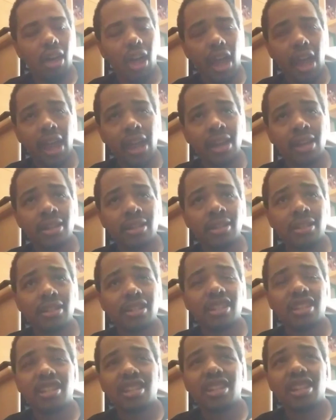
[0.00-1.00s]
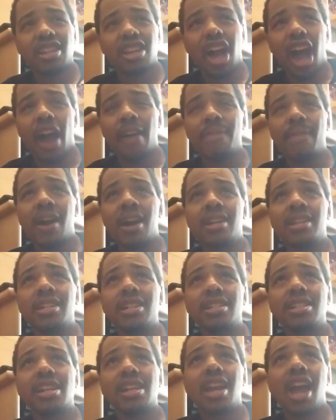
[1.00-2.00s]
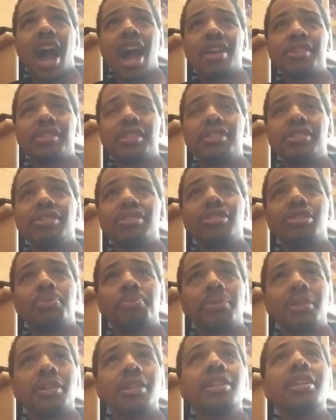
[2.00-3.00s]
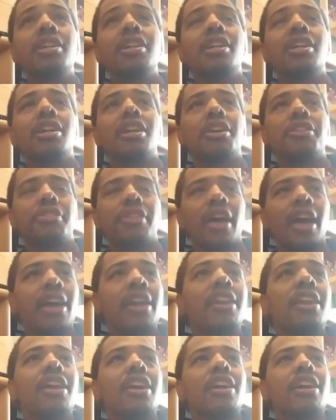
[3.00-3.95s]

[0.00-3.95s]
And I find it honestly stupid that